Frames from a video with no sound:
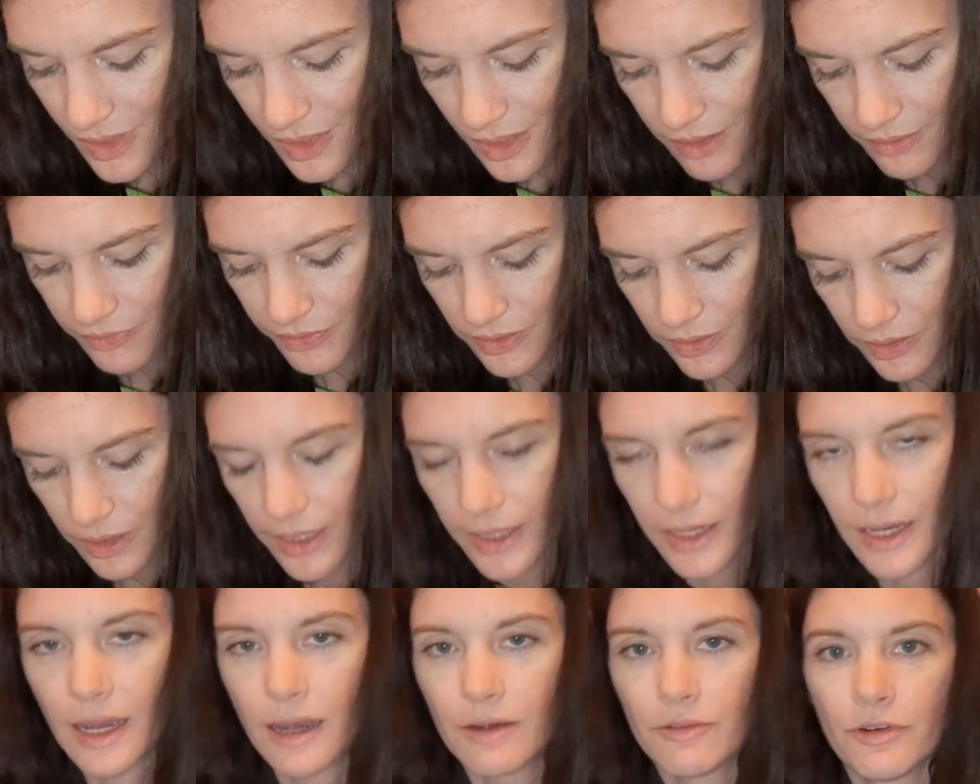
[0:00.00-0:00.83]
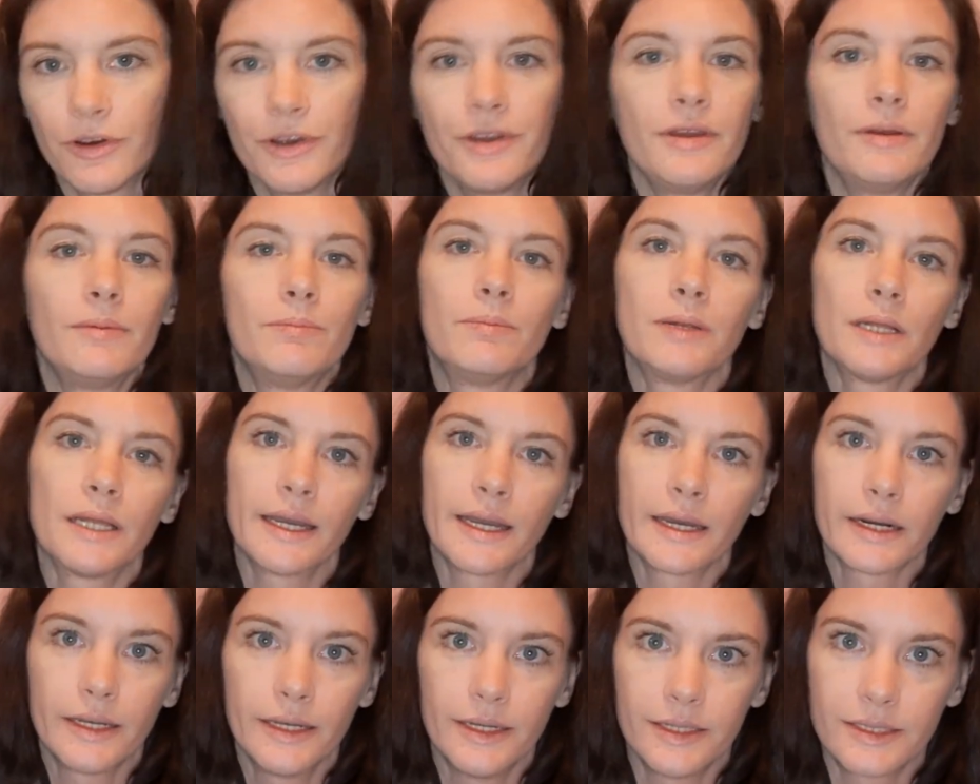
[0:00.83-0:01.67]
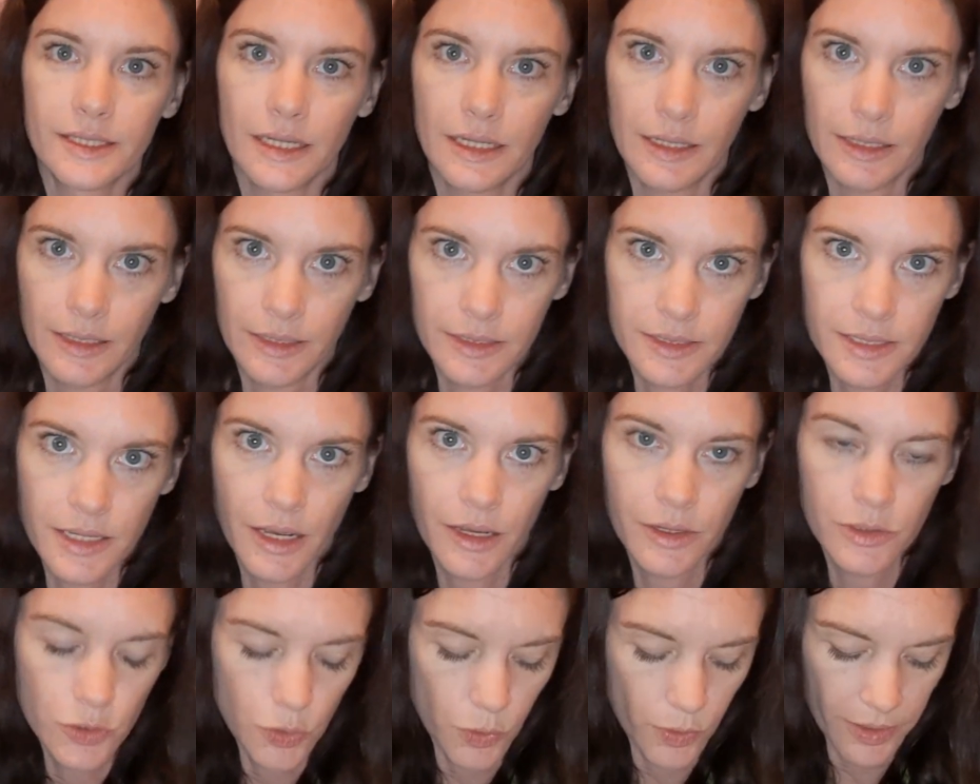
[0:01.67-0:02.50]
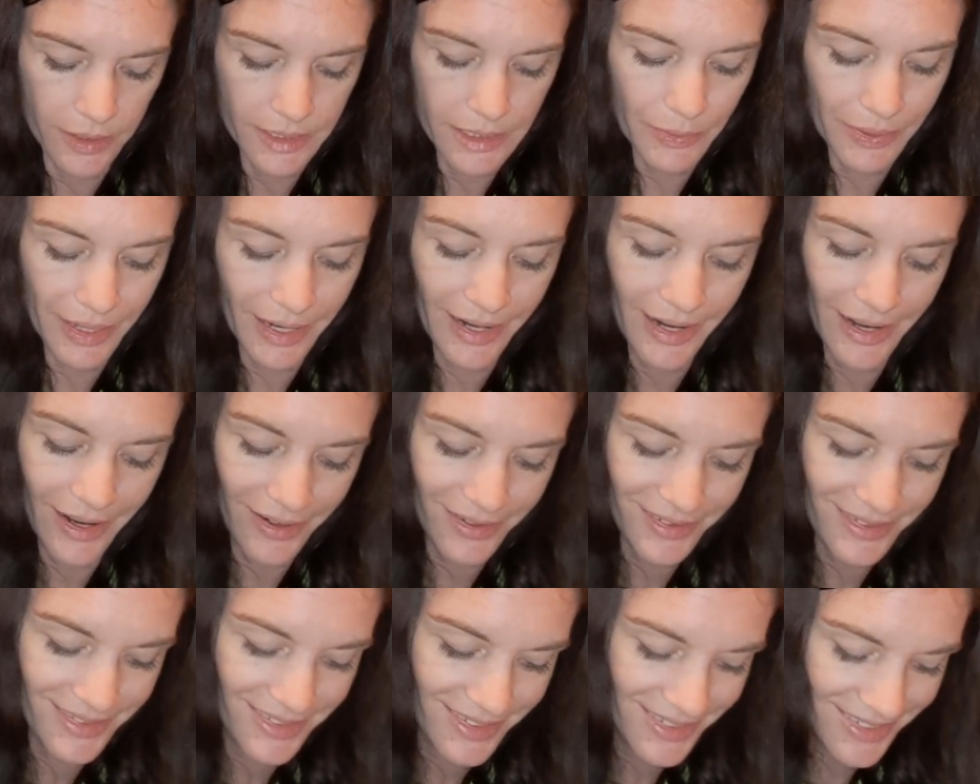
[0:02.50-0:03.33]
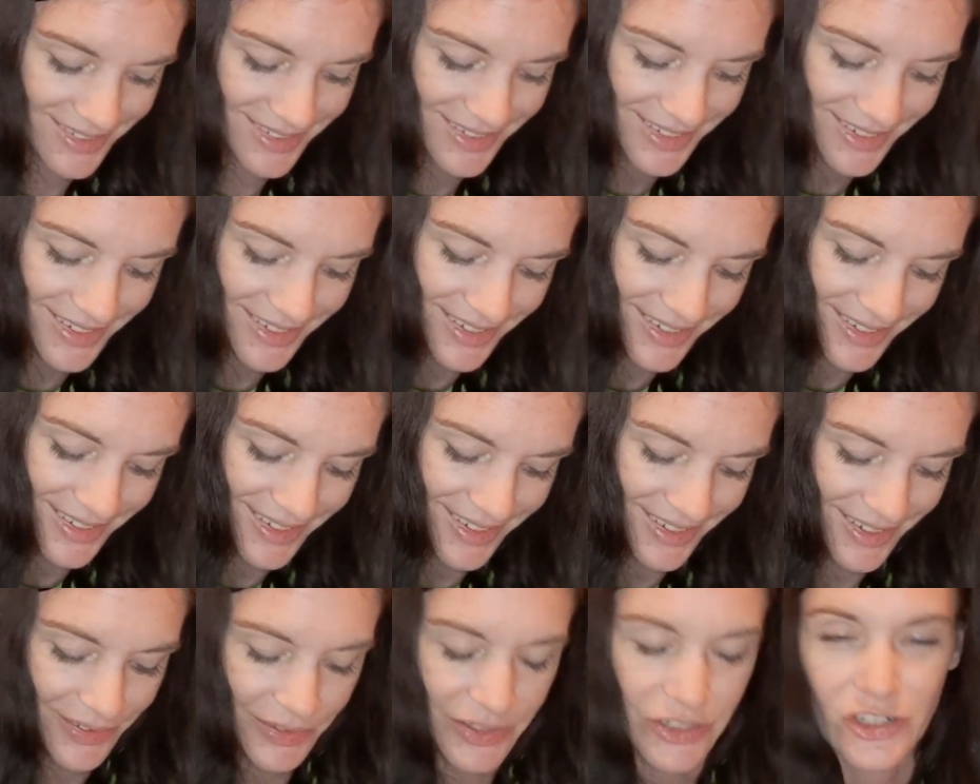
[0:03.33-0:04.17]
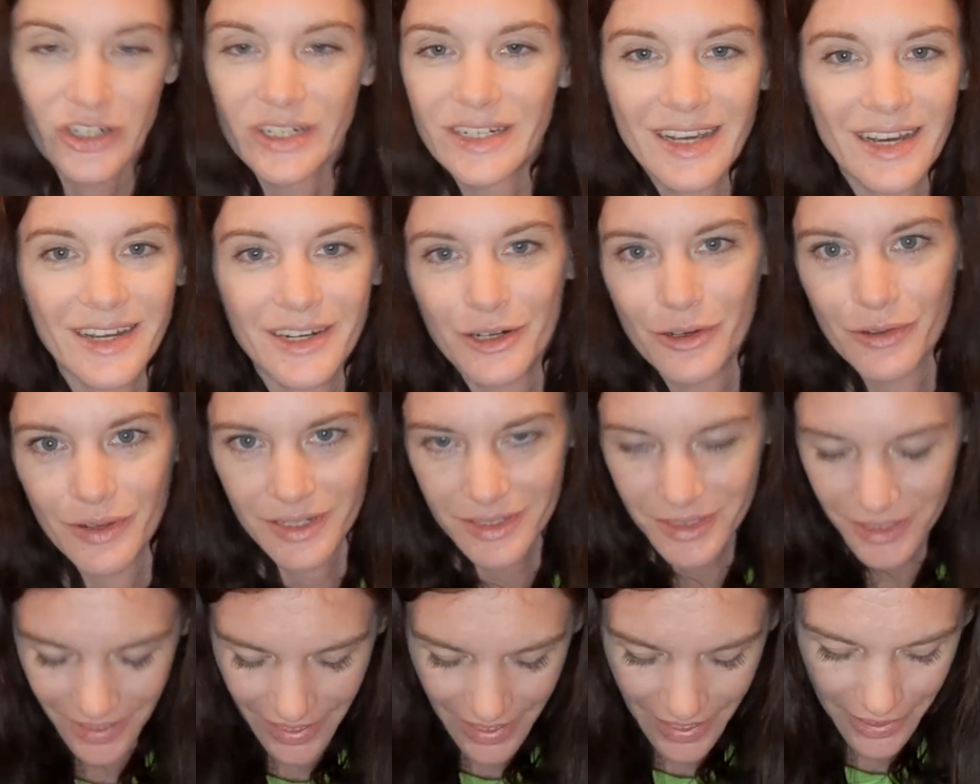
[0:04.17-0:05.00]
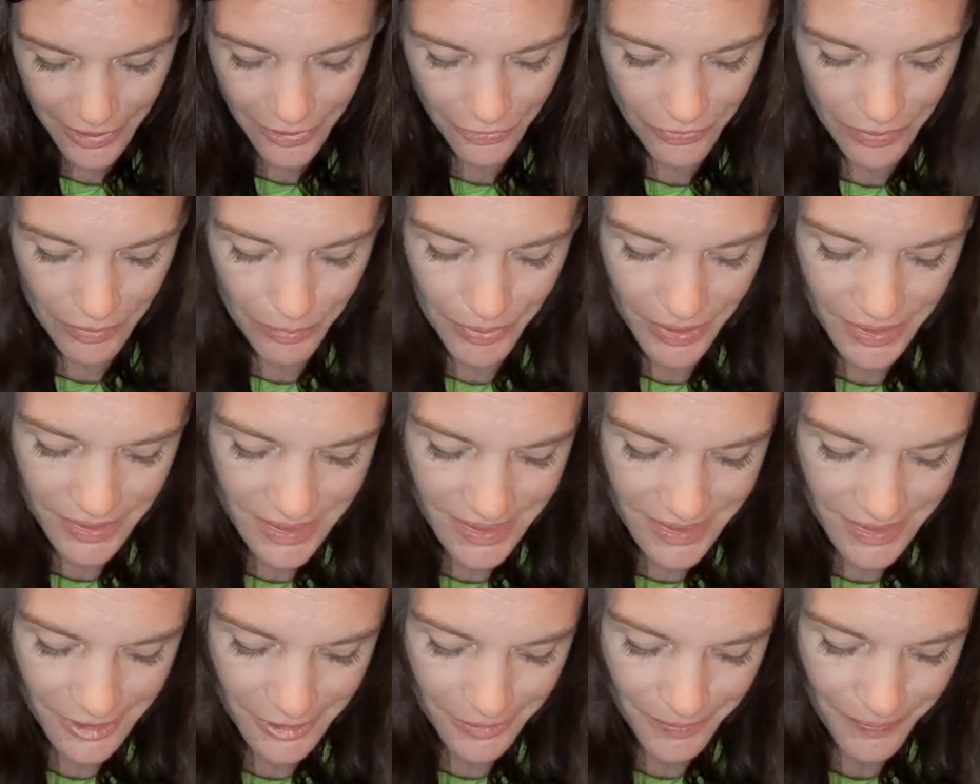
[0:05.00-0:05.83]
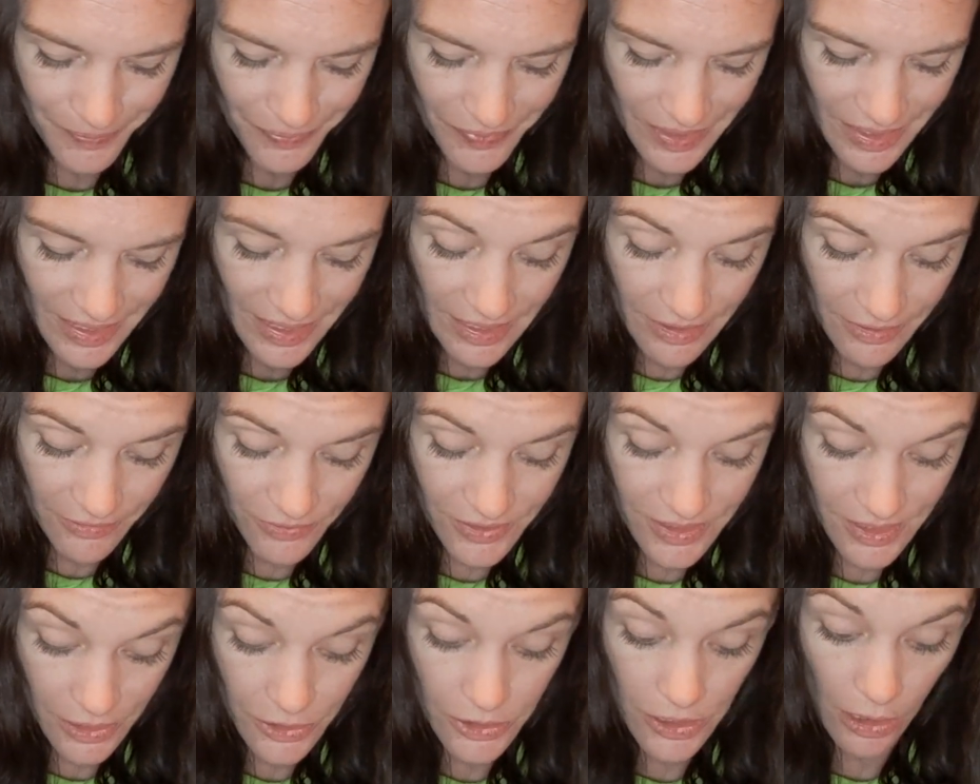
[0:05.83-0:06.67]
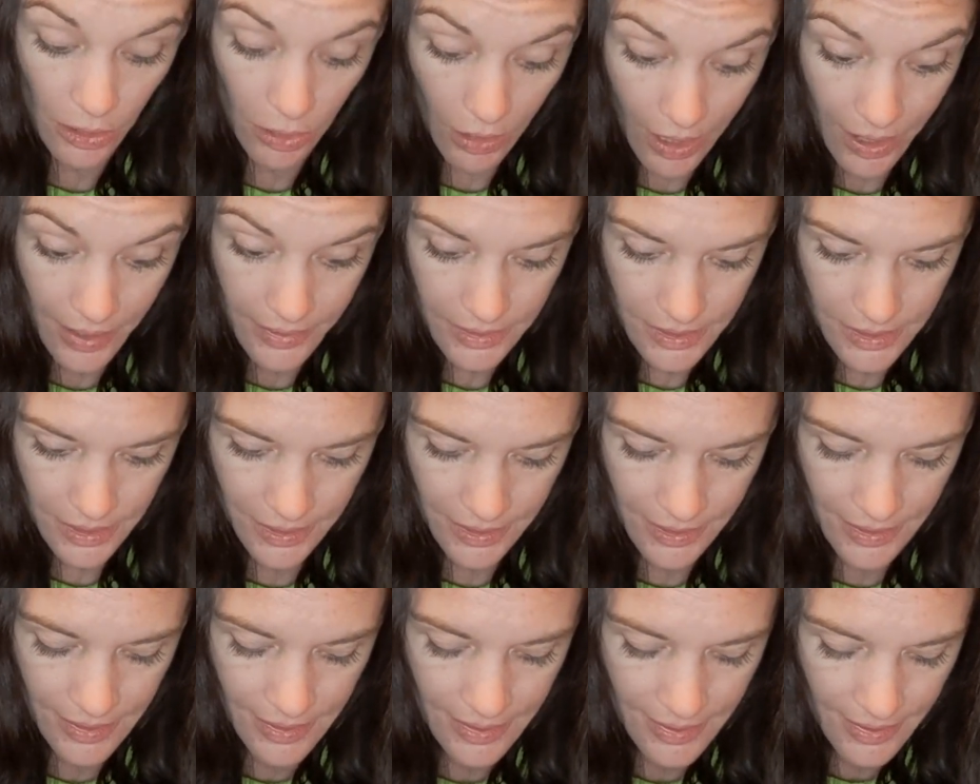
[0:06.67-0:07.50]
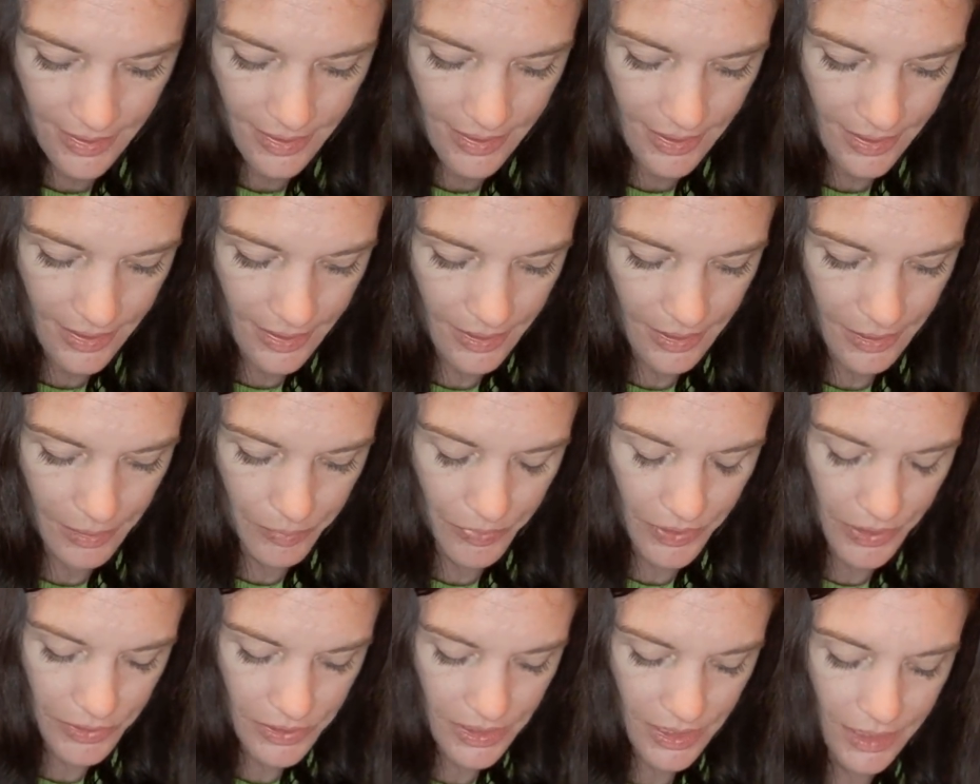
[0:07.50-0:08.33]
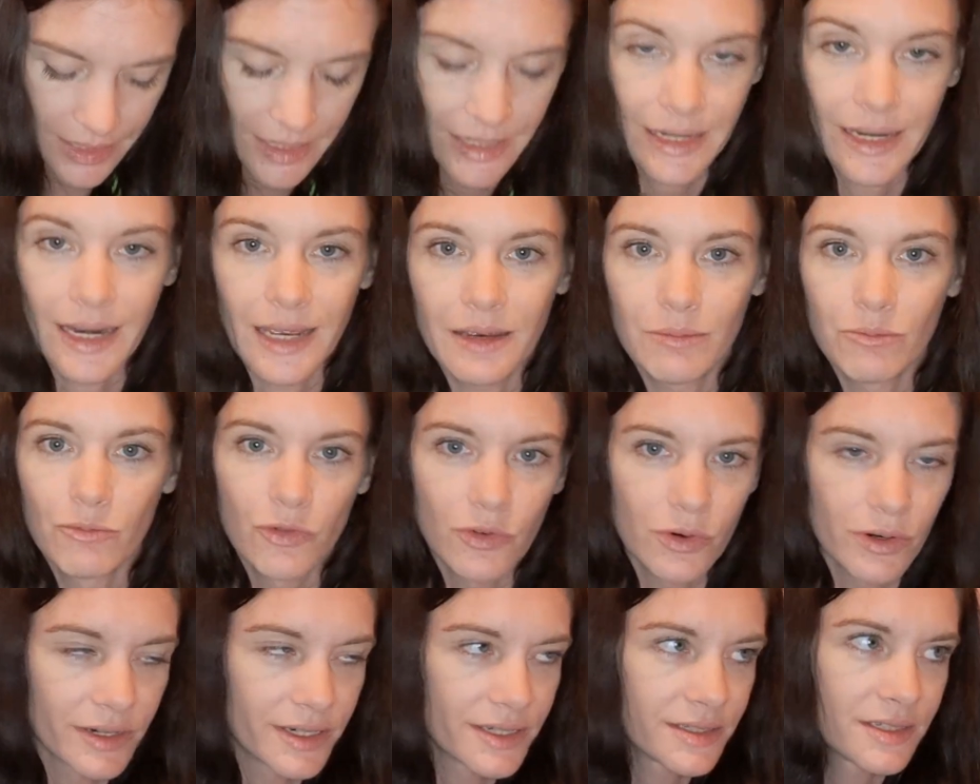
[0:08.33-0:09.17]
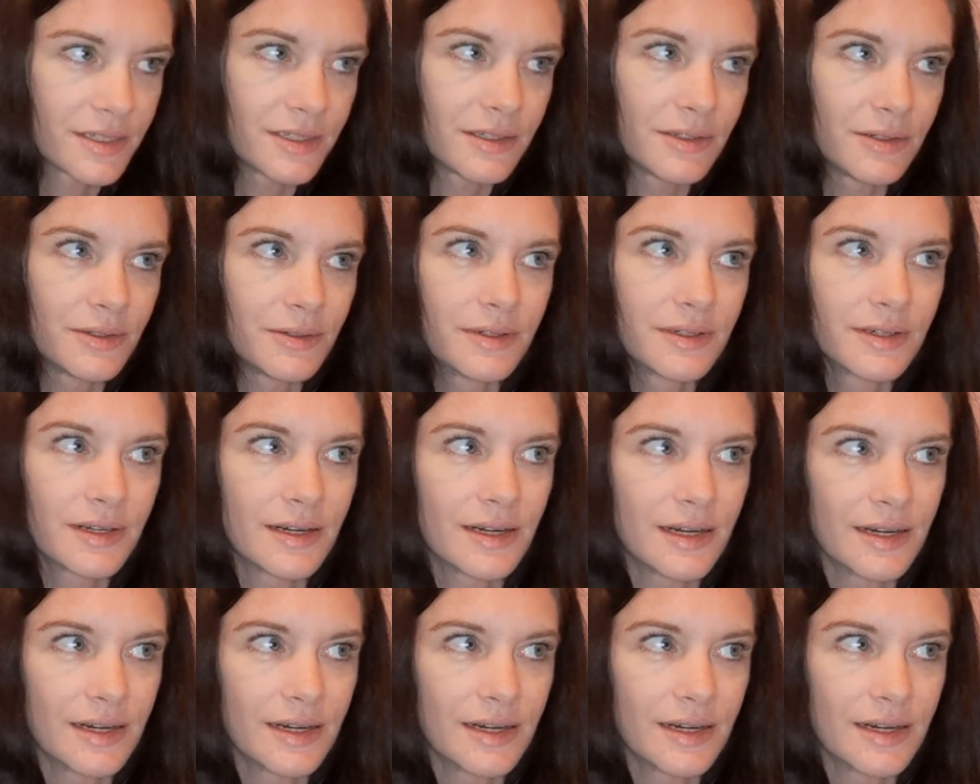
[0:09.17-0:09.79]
I feel like every planet is in Taurus right now. I know that's not accurate, but still, there's a lot. There's like a name for it too,